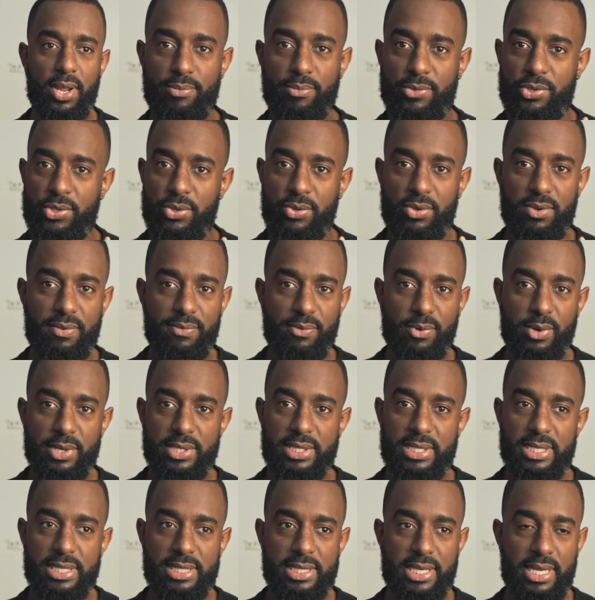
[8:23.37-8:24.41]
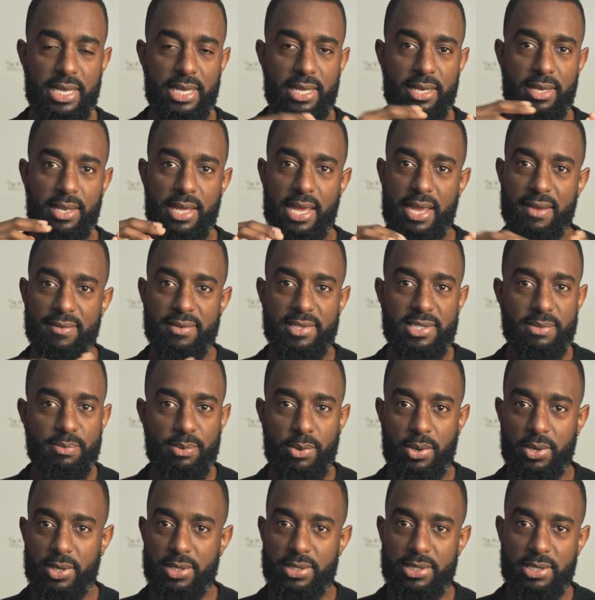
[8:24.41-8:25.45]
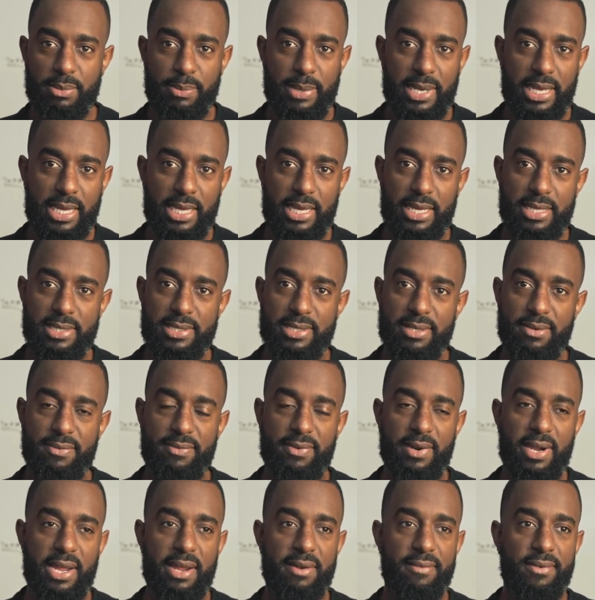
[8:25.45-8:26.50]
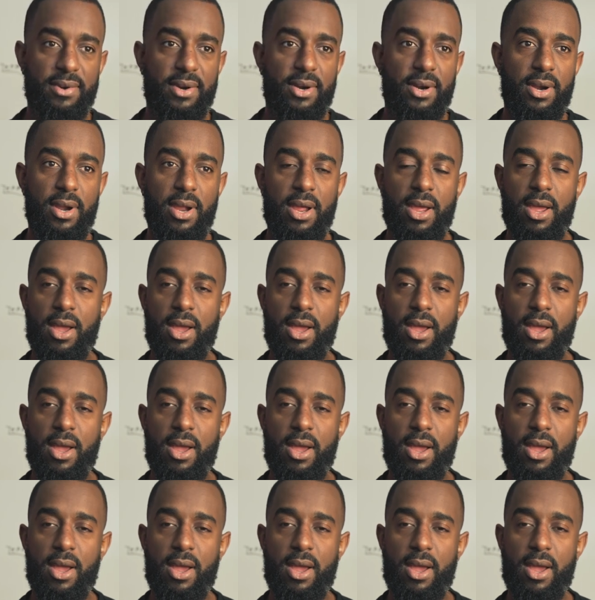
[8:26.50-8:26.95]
Two divorces in, haven't spoken to my kids in forever.